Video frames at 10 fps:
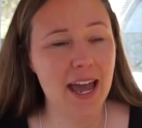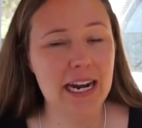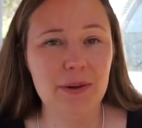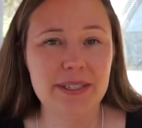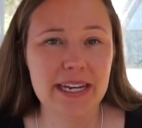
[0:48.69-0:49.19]

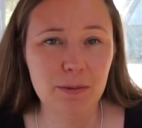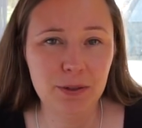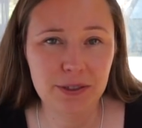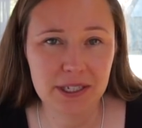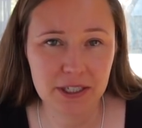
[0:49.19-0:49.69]
And I was
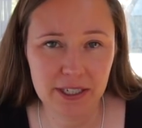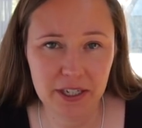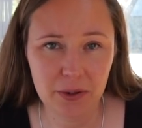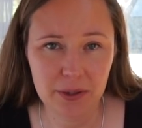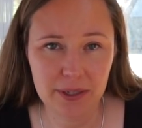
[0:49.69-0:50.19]
able to actually
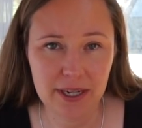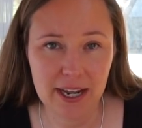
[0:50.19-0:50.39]
go in